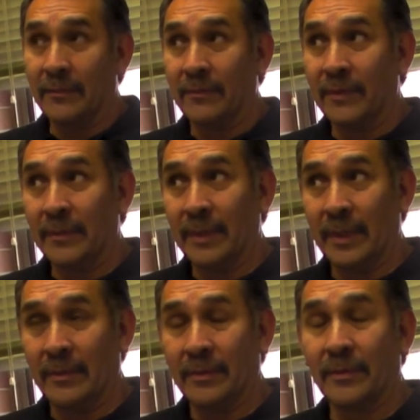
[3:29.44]

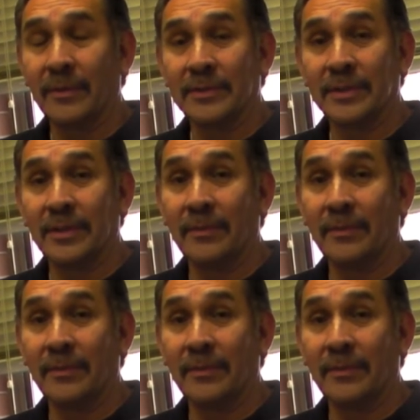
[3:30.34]
female person they're